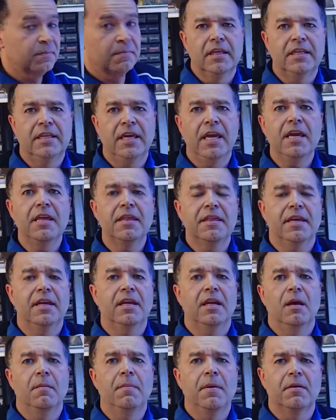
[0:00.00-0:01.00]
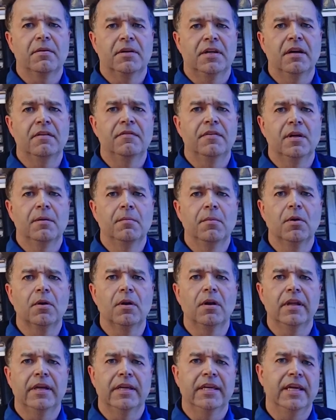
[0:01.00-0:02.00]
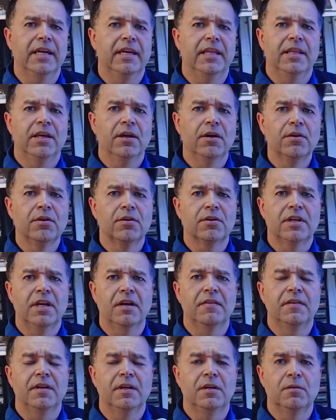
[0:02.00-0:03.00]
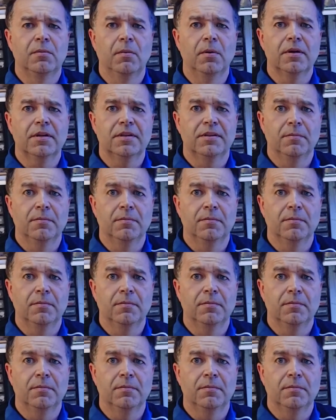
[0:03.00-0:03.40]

The key thing about covering a model and getting the iron-on covering to